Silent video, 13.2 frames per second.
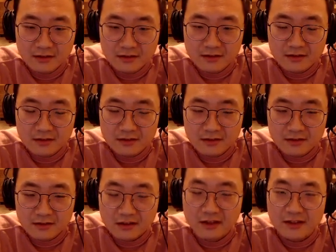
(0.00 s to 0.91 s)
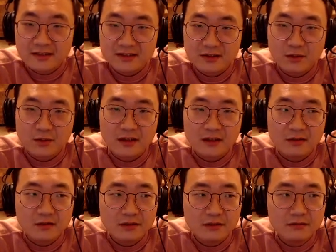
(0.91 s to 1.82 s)
in Classic
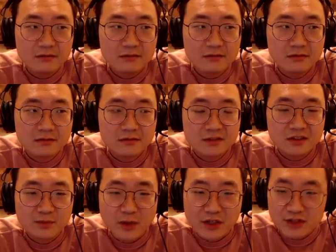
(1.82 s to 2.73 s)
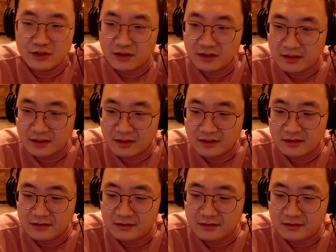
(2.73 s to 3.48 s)
WoW. Especially, when